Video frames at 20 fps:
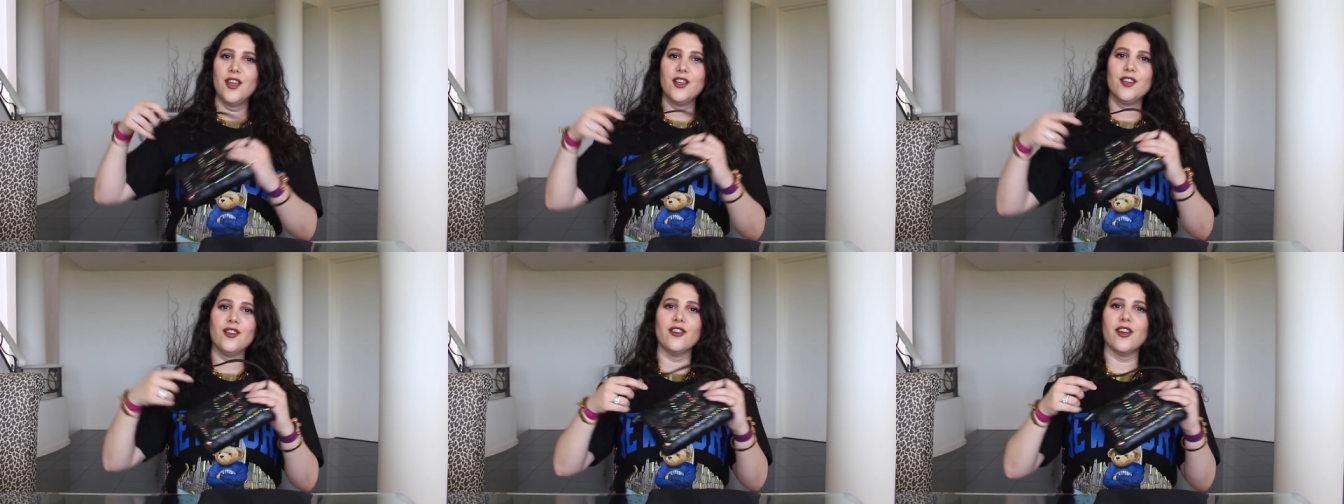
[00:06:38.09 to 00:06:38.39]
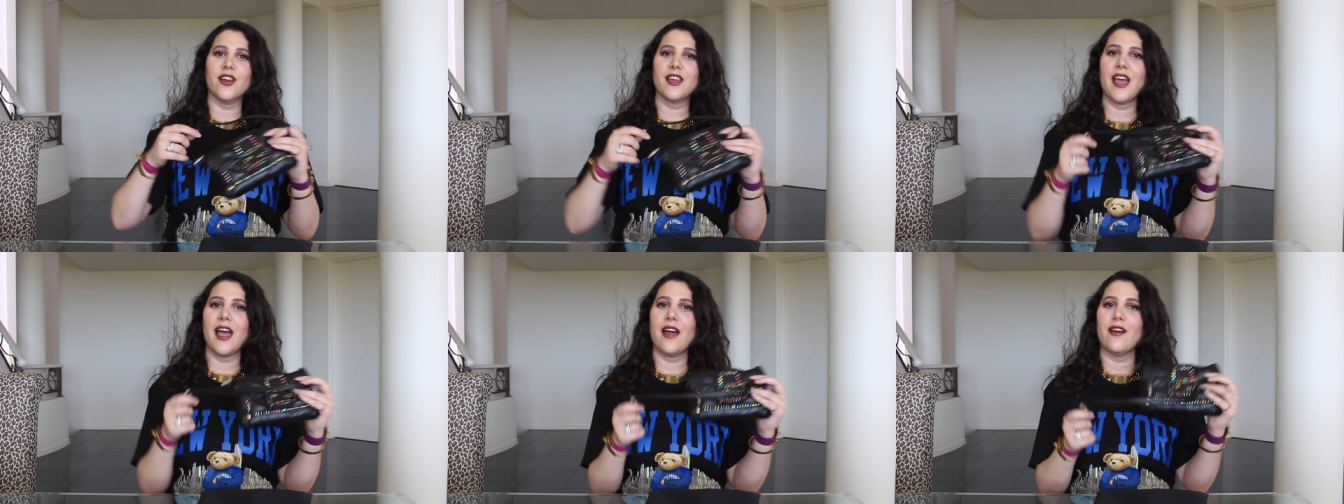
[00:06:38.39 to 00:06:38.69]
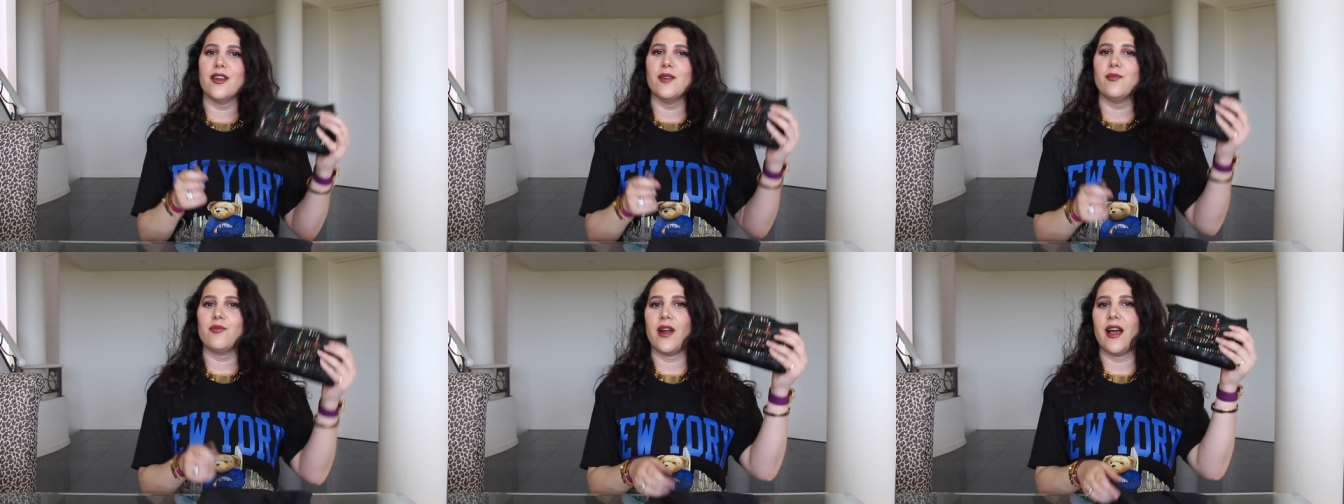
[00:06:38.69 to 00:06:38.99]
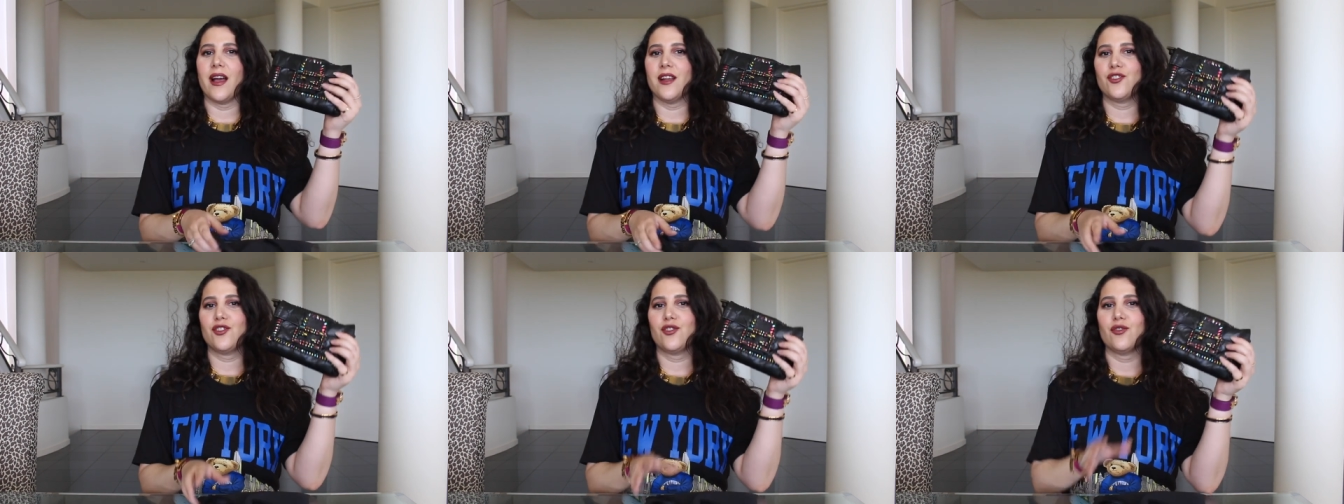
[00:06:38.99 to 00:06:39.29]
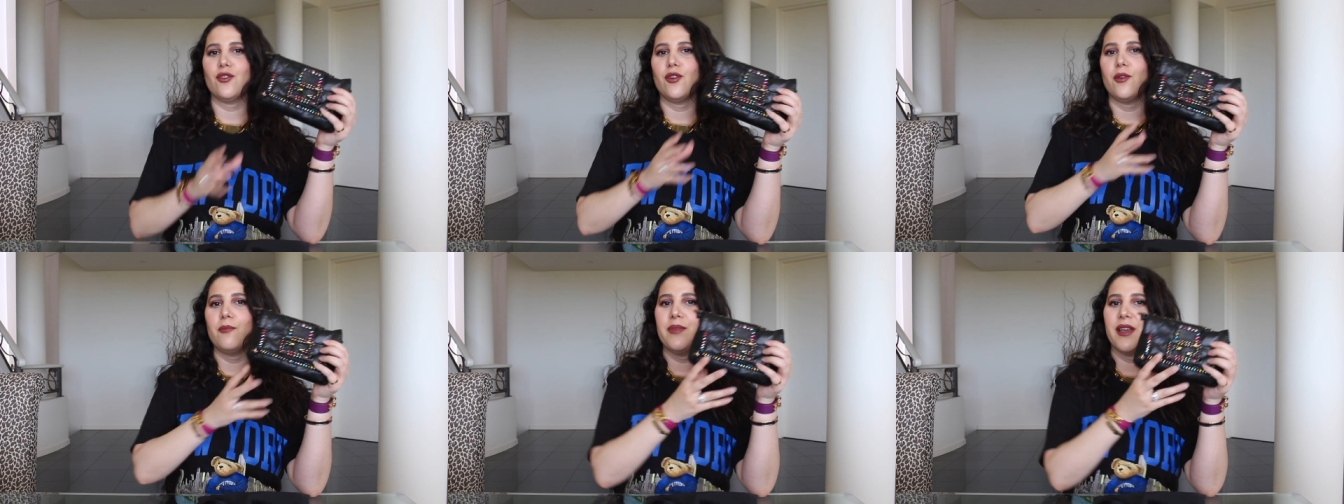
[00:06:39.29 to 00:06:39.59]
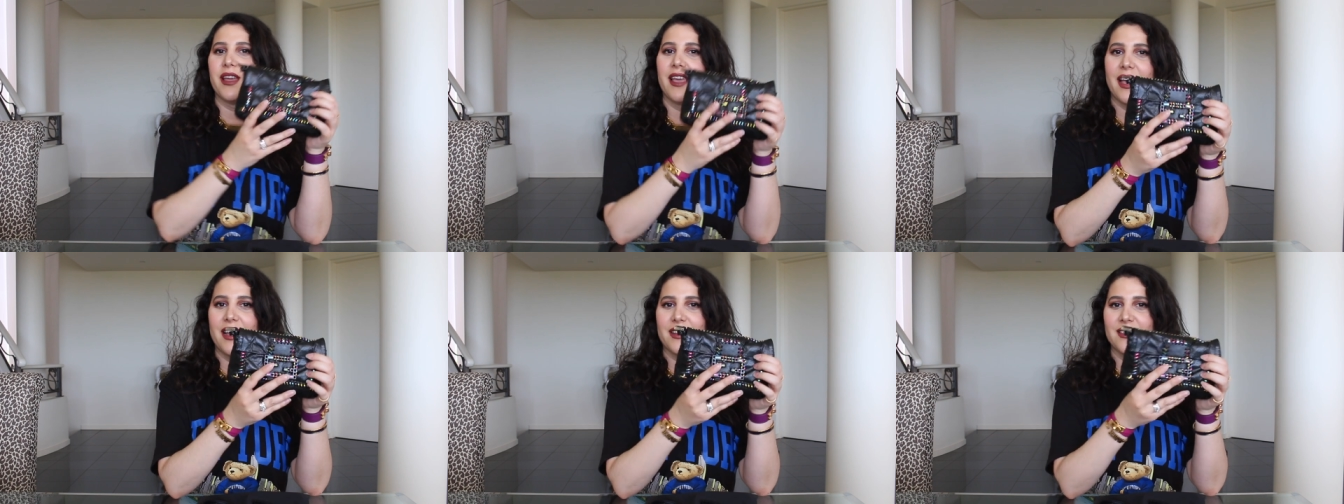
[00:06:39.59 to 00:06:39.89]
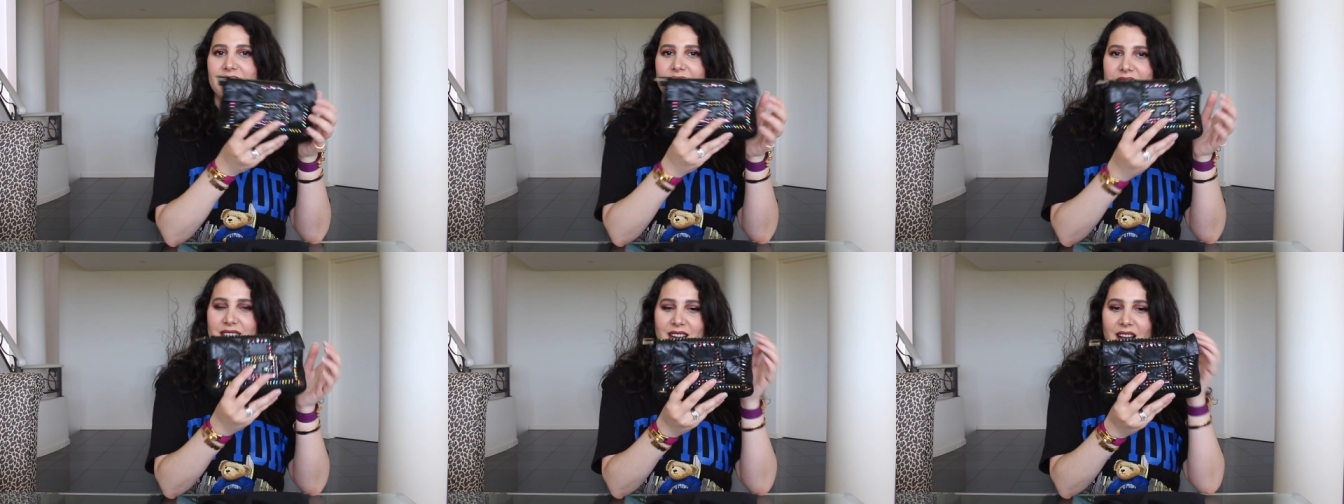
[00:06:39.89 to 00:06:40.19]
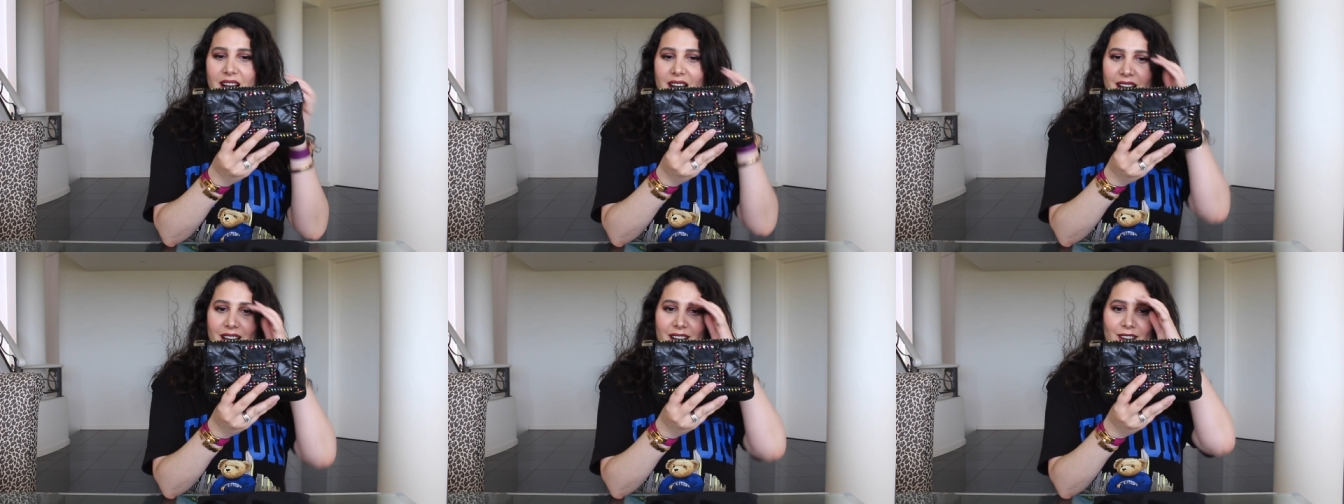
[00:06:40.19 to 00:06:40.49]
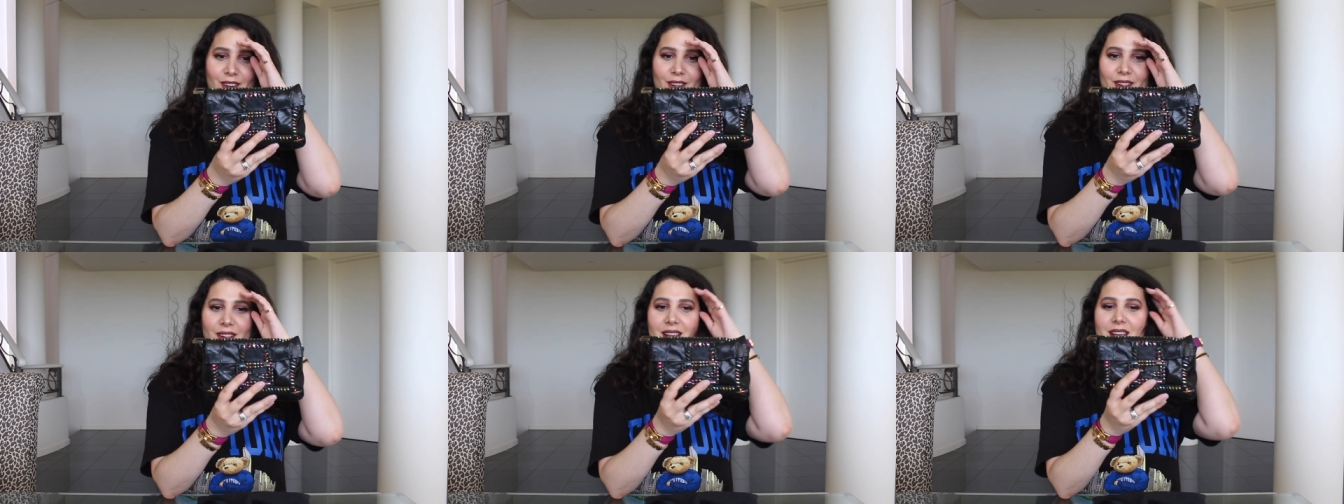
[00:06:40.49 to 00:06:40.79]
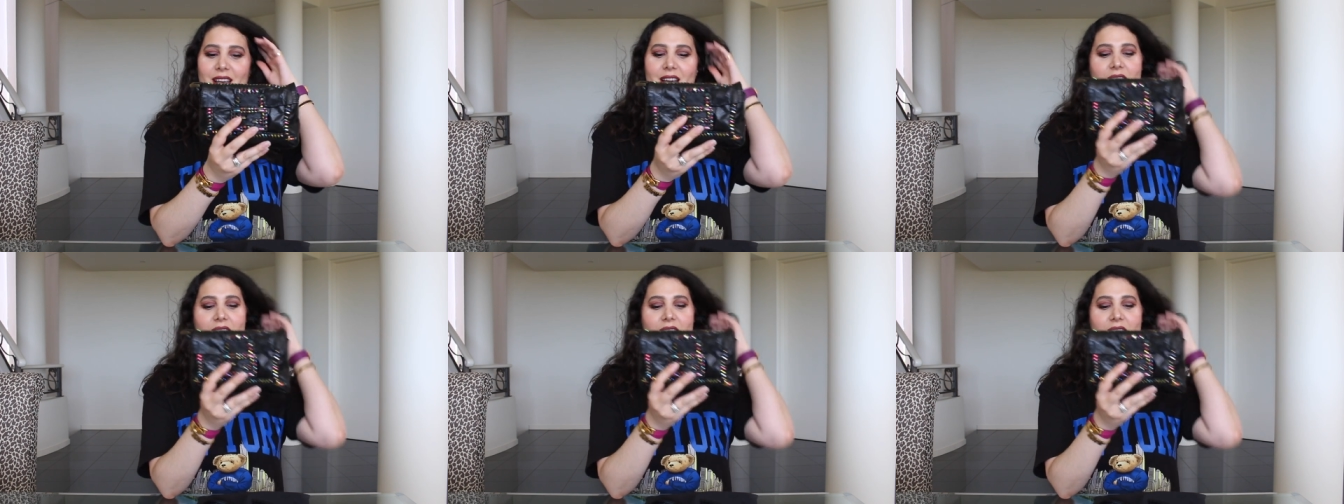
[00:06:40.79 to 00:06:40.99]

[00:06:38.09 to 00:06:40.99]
you know, Carrie Bradshaw baguette style.